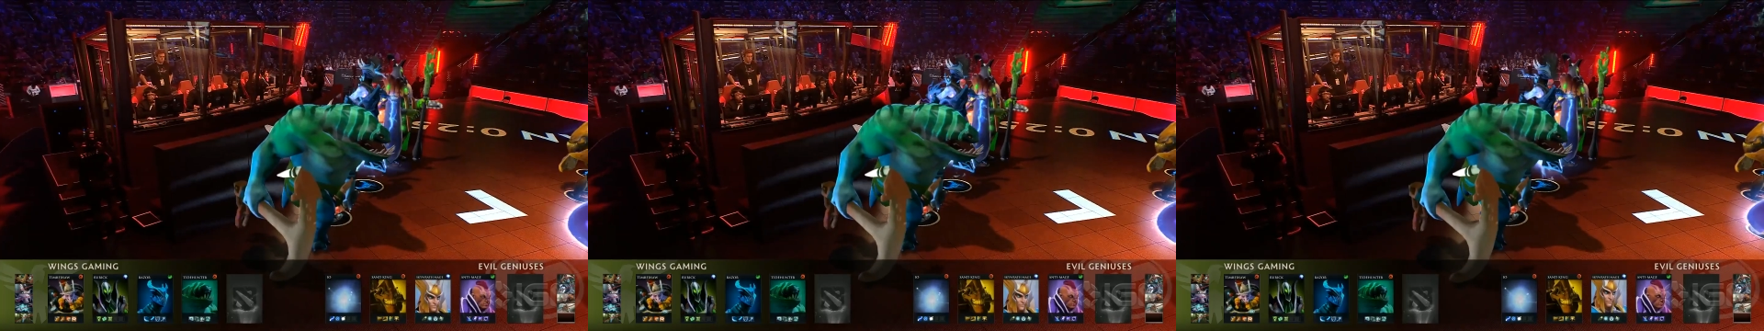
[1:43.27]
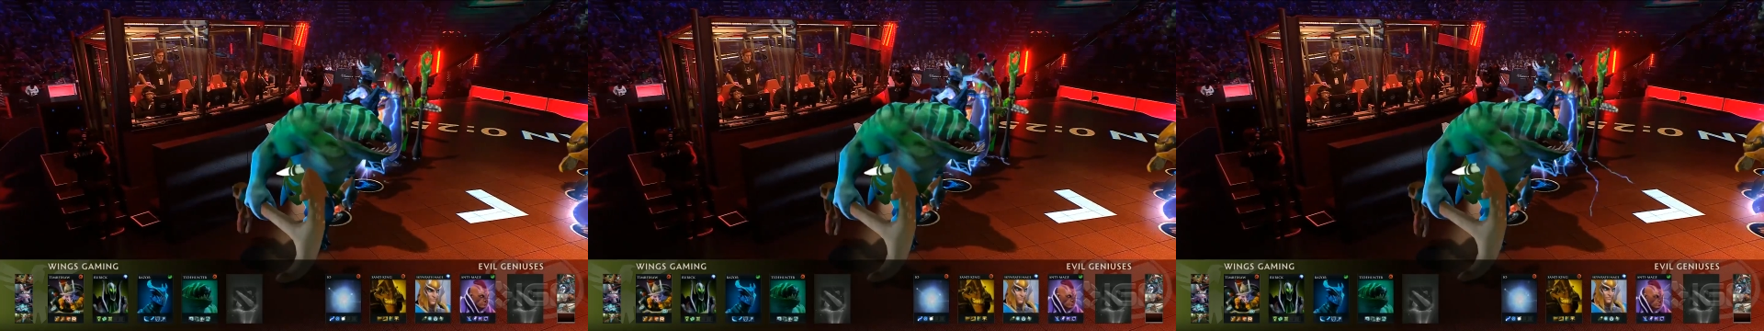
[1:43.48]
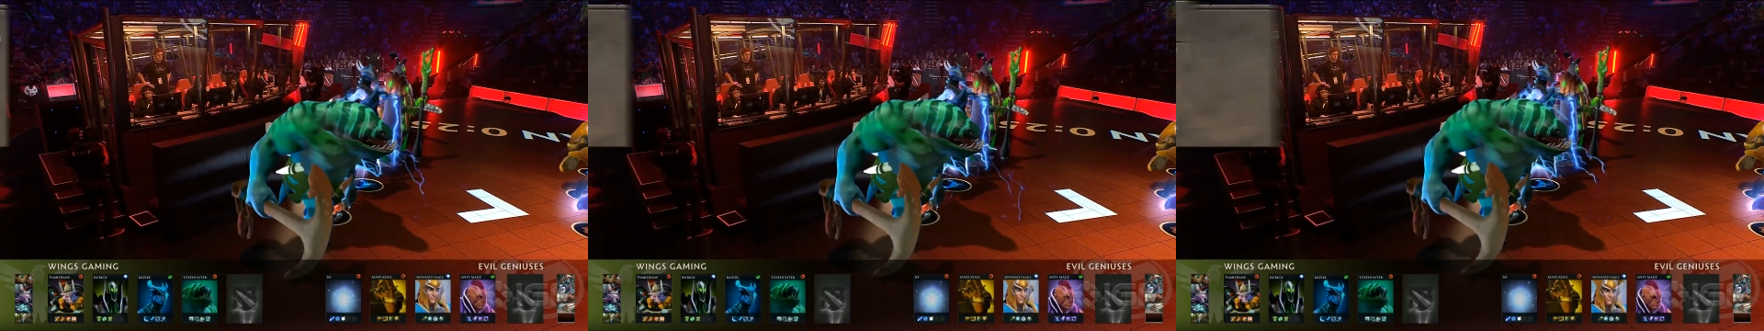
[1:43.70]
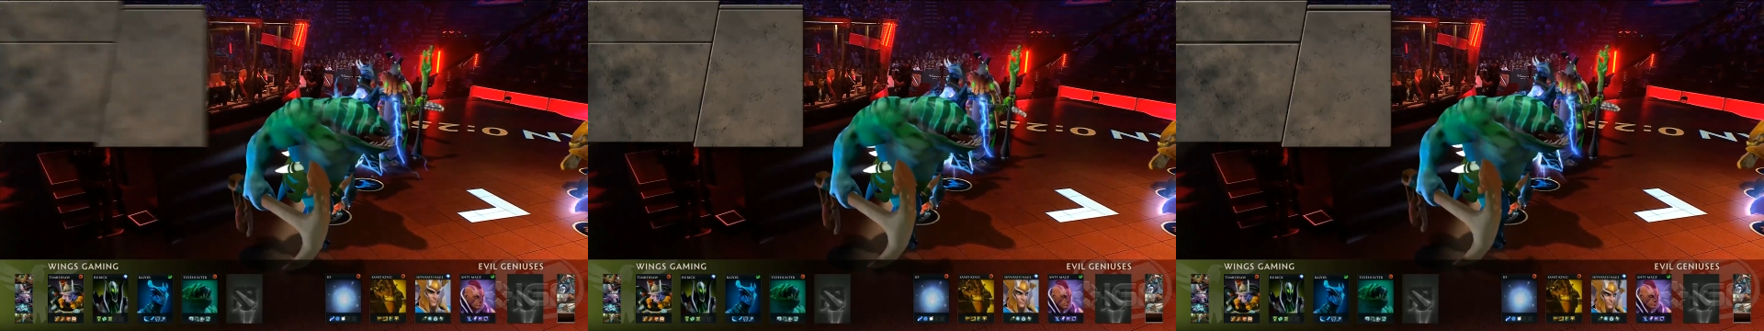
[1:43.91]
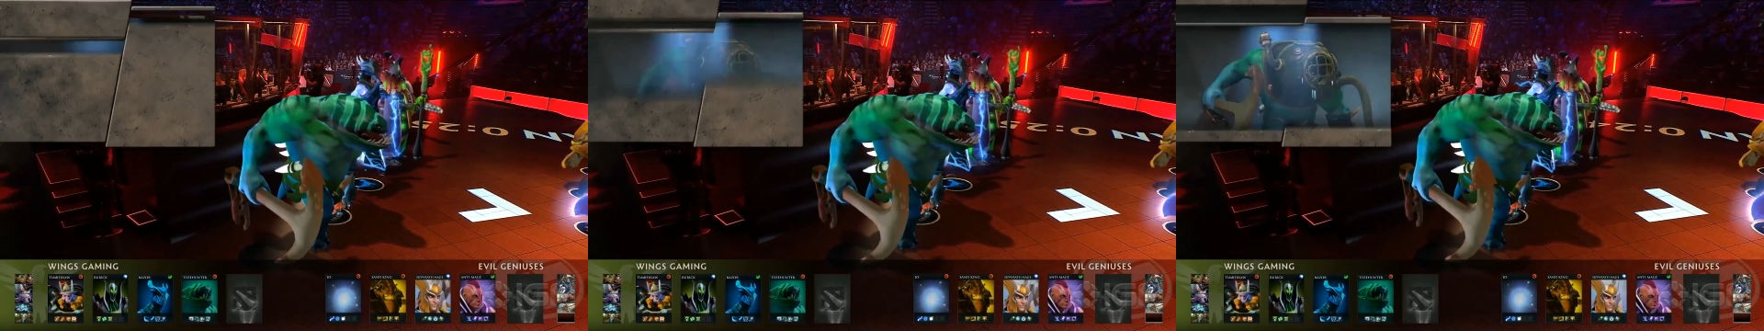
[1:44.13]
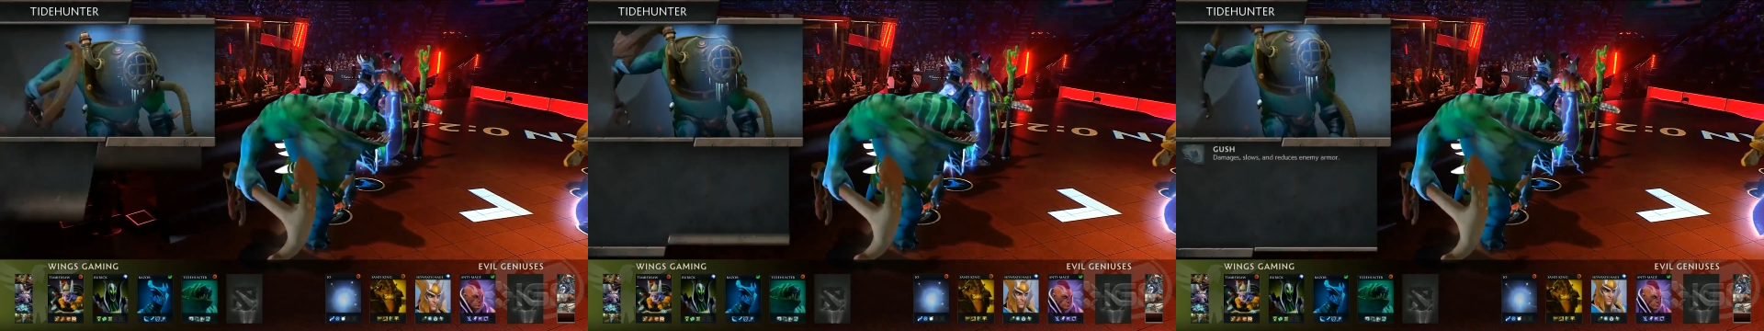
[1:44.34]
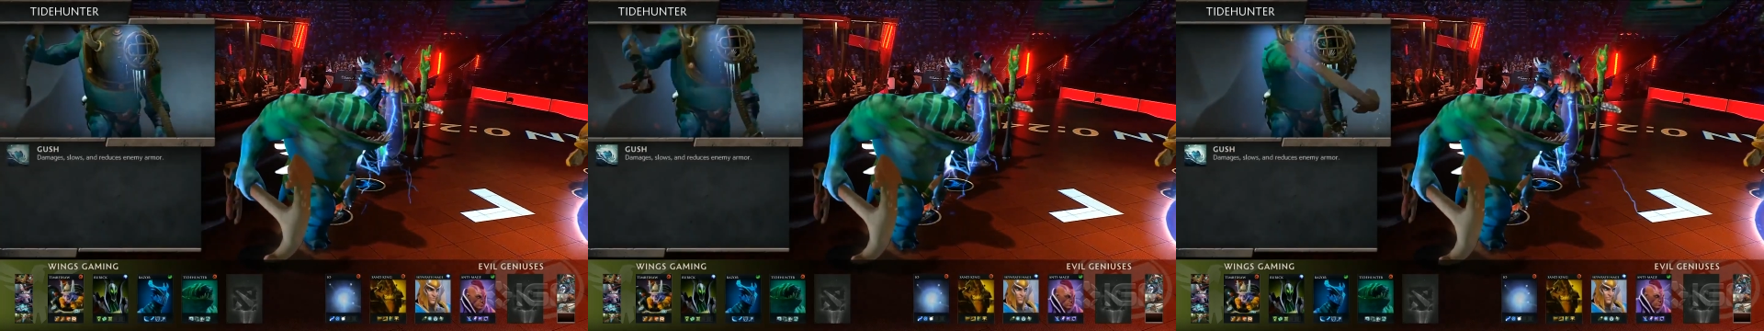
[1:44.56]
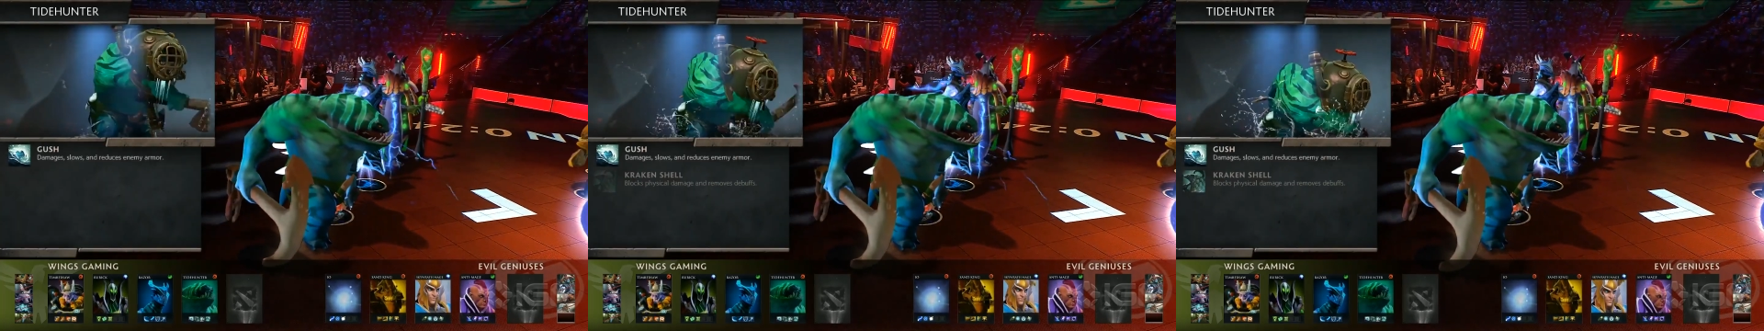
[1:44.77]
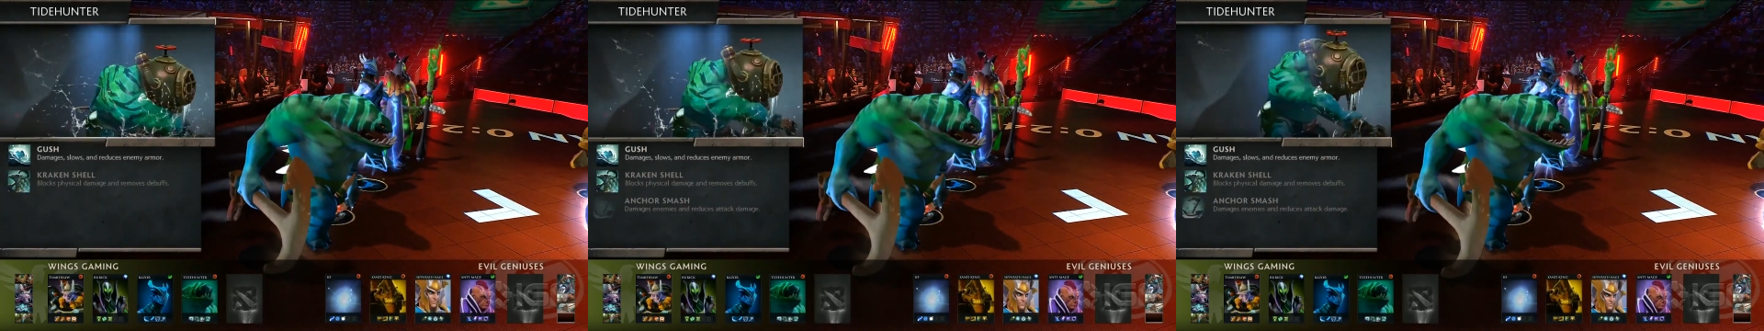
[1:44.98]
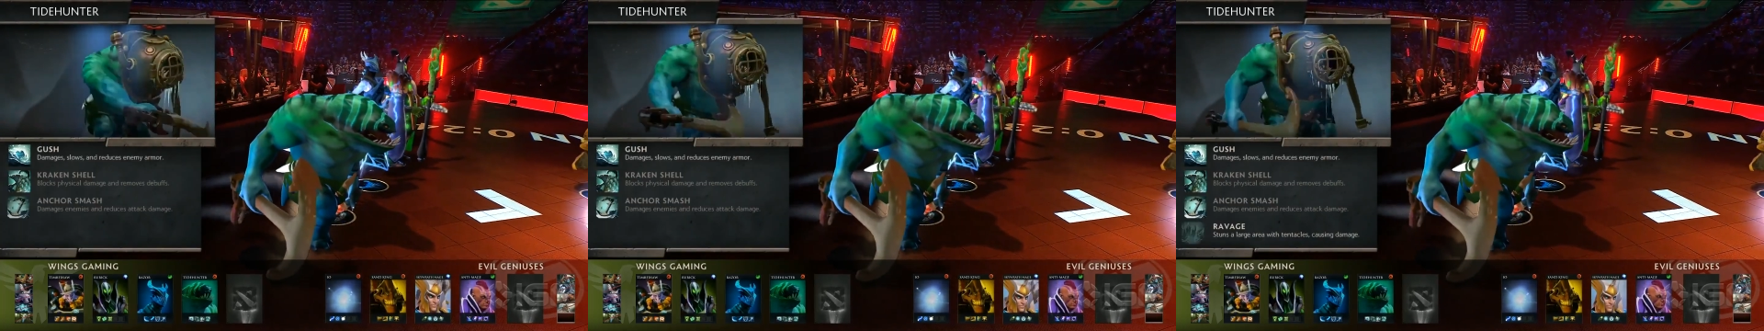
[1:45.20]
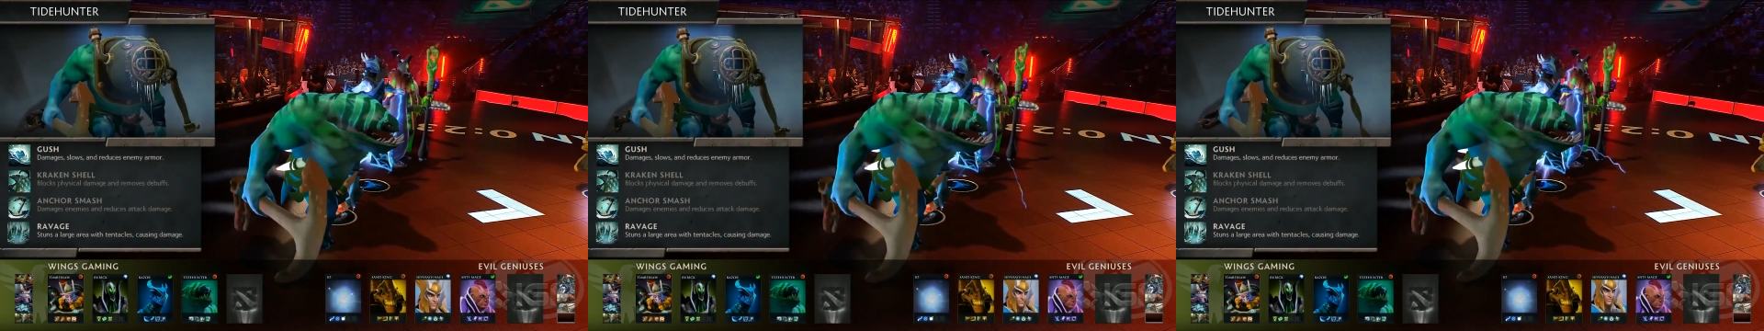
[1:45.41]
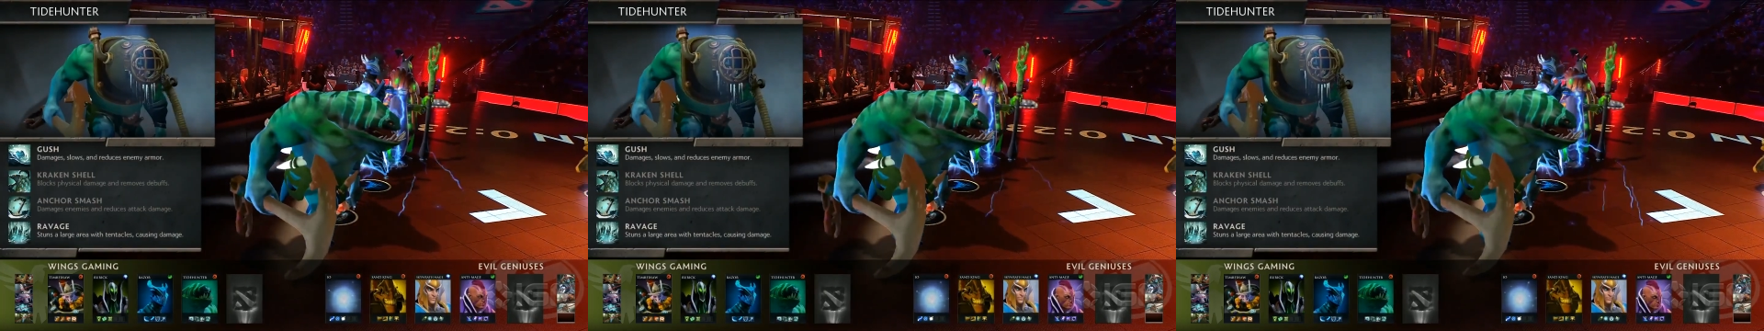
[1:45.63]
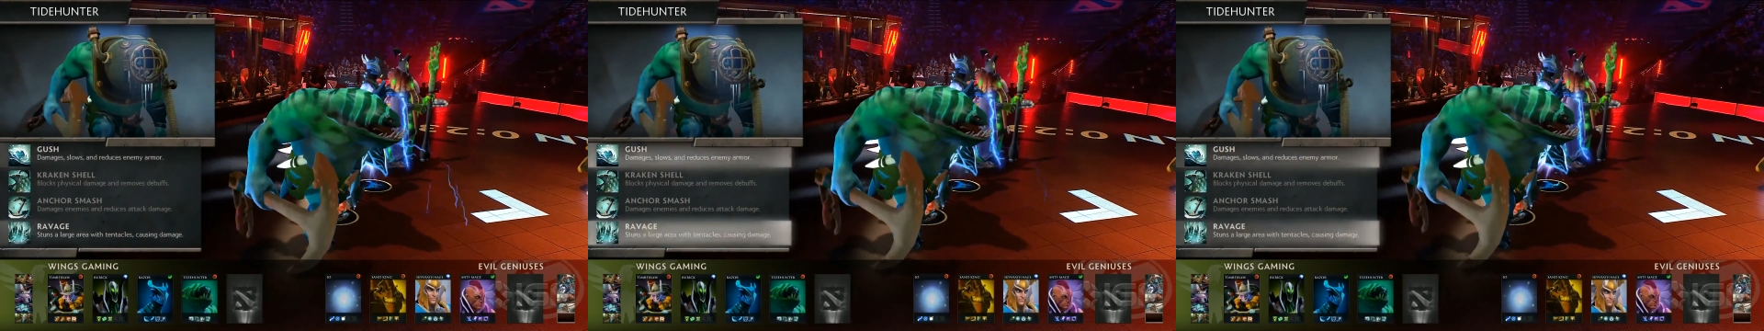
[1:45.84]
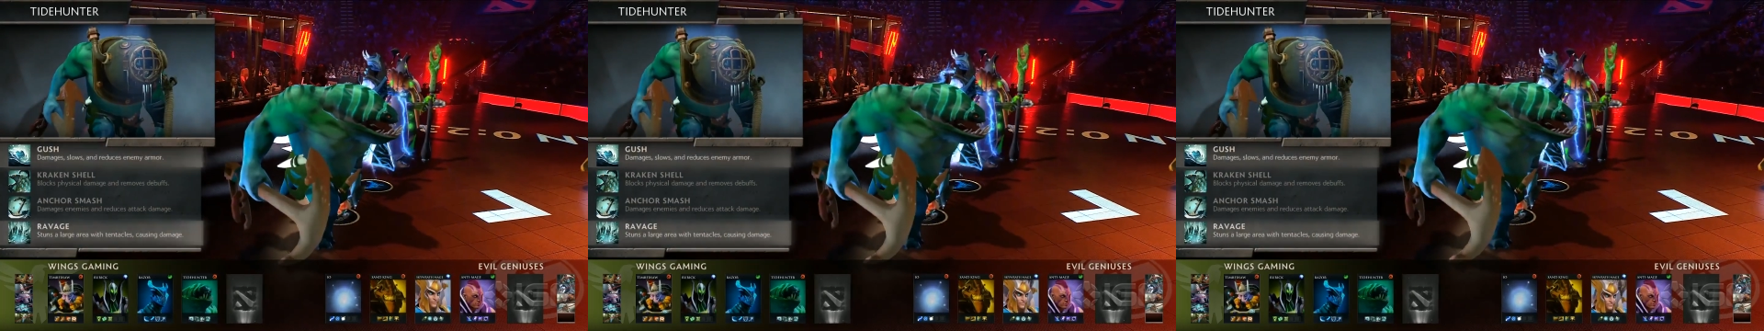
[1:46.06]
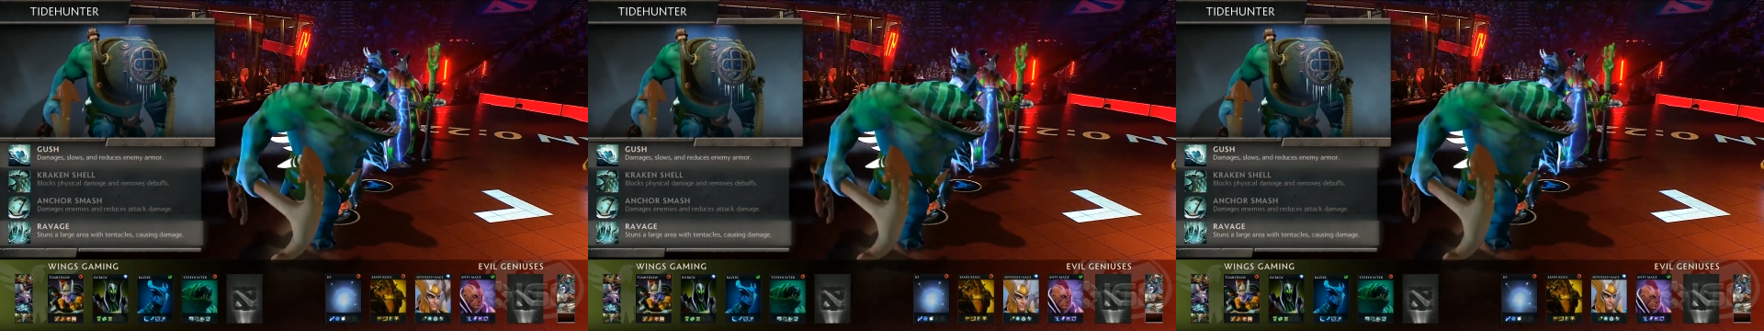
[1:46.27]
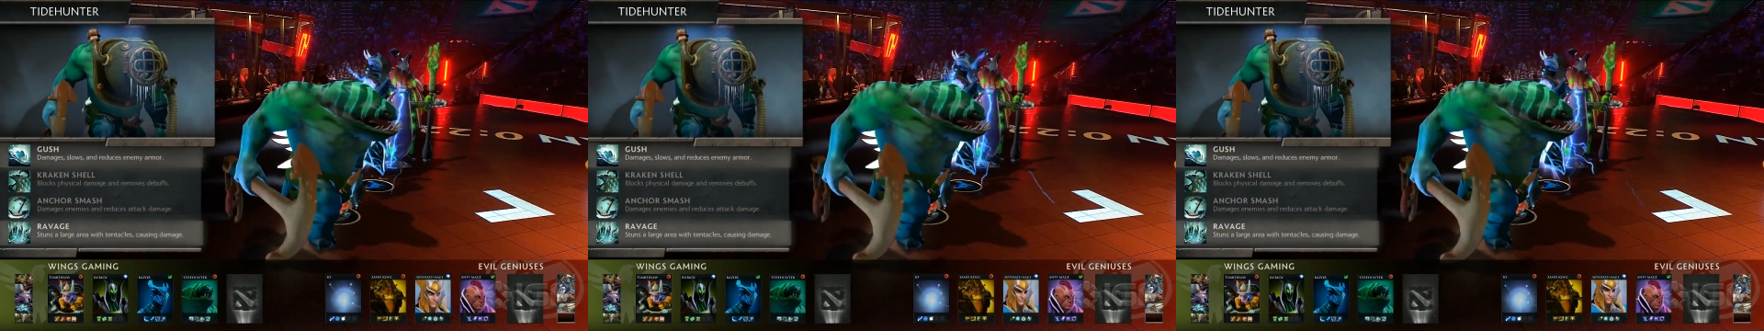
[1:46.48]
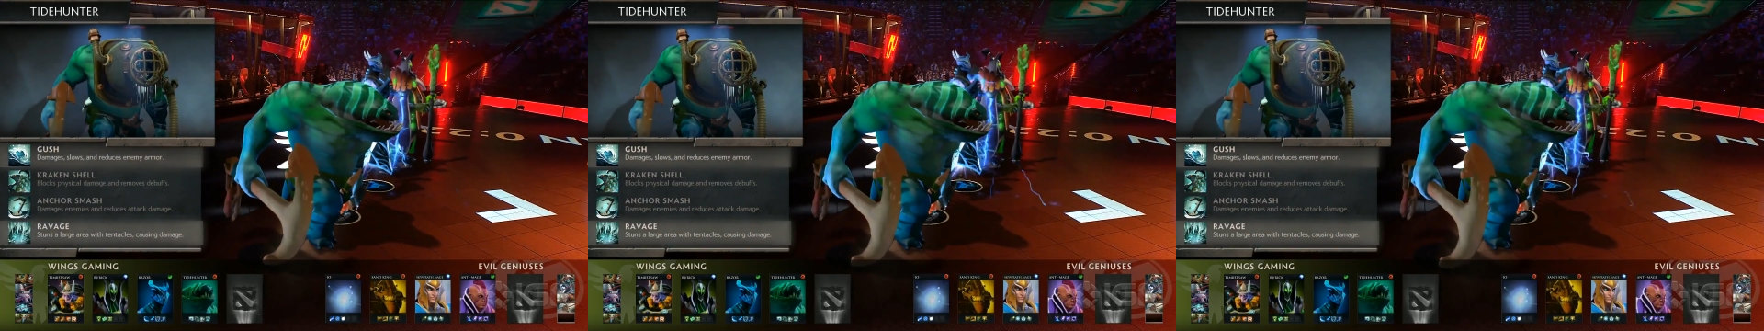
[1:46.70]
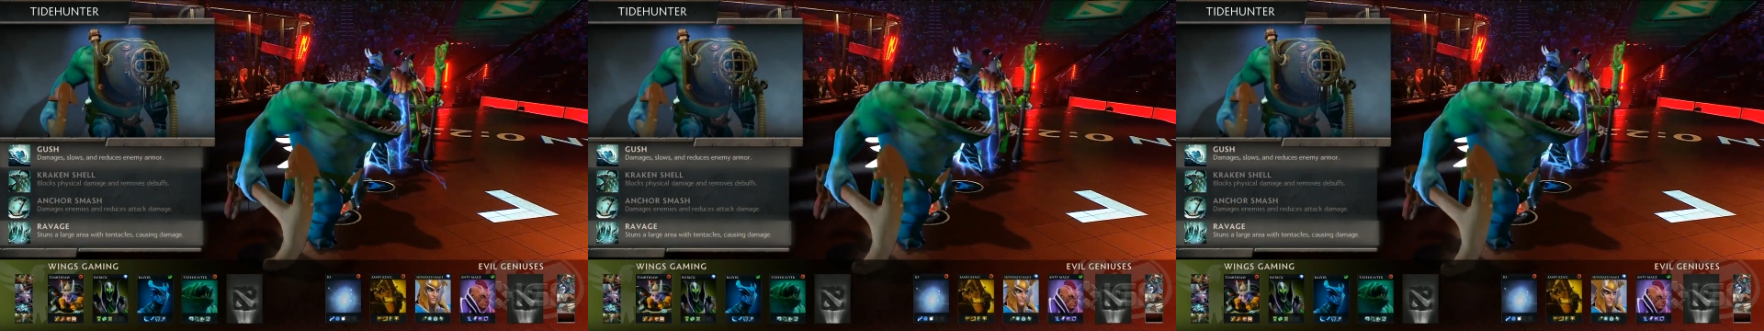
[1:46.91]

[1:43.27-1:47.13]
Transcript: No face is visible, so there are no lips to read.